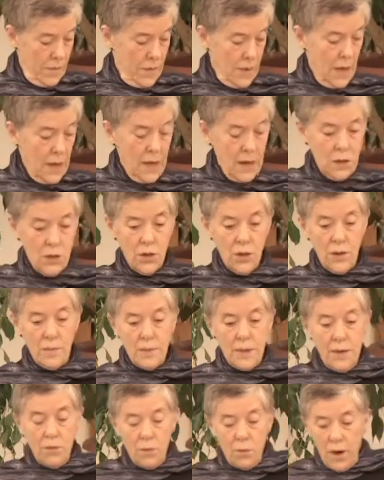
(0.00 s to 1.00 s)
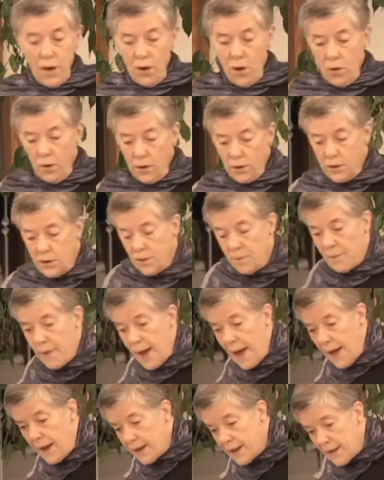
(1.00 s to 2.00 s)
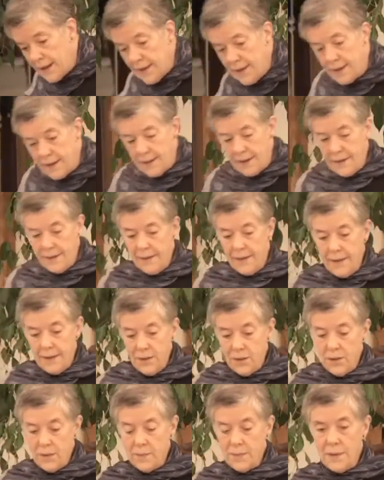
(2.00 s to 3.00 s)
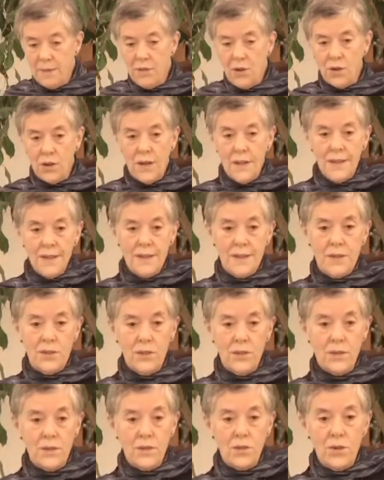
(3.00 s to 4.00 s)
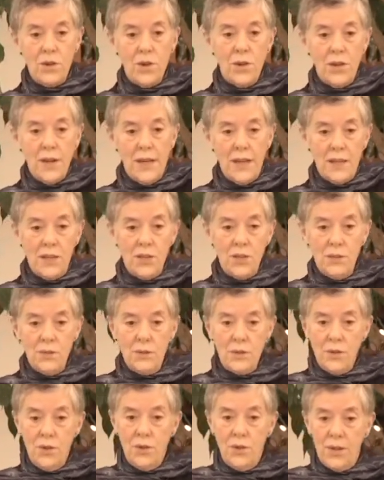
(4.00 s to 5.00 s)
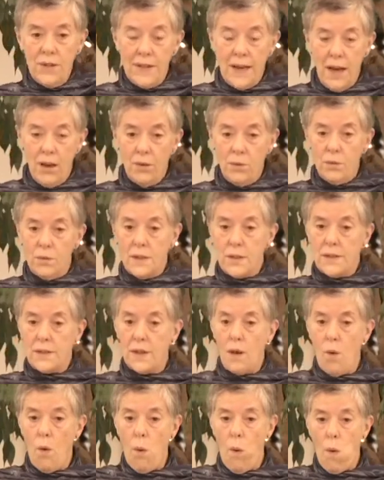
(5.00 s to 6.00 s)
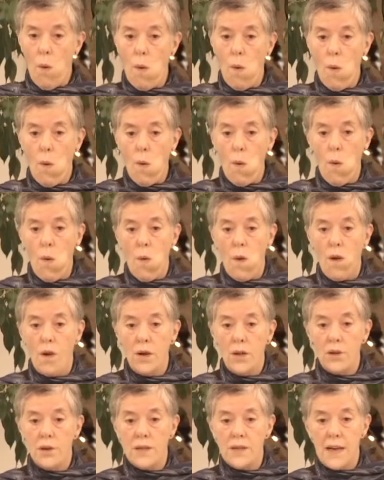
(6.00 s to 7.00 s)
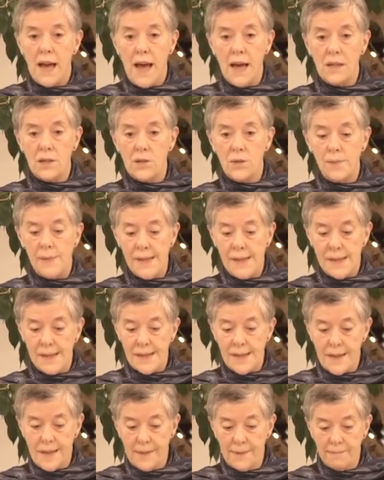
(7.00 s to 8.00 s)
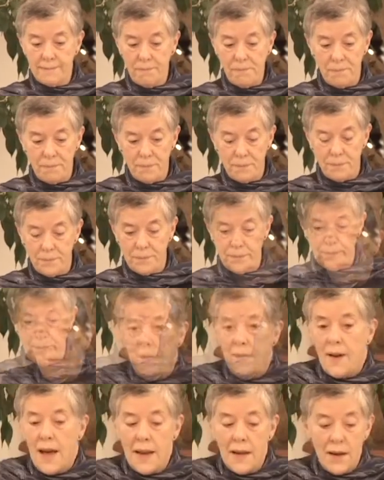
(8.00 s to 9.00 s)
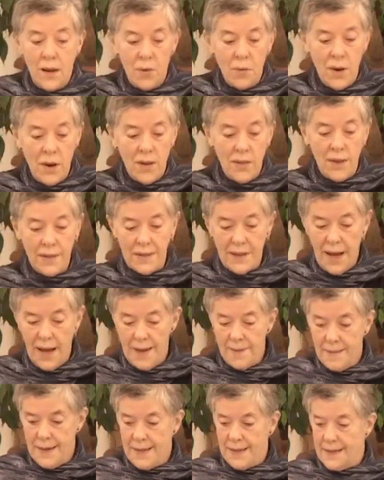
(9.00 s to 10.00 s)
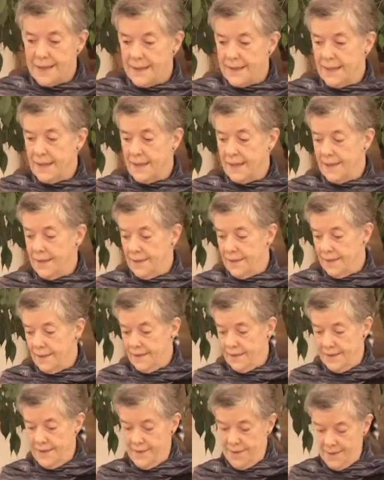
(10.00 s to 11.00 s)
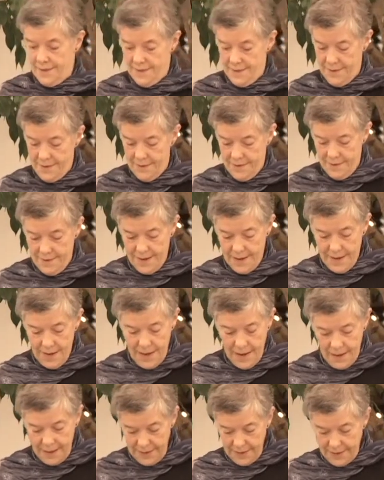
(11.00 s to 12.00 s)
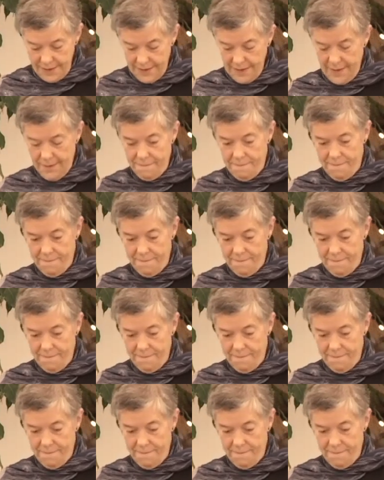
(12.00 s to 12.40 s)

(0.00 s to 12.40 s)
Think in terms of what holds you back, in terms of your concerns or your issues or your doubts, your attachments. Find out where the diamond is.